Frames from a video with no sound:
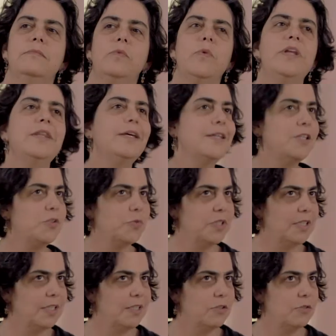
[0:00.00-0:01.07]
One thing that's
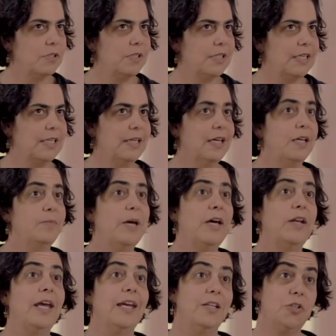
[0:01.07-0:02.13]
really interesting
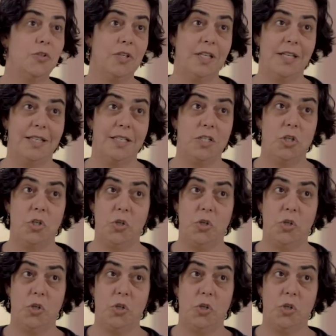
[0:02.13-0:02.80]
about entering into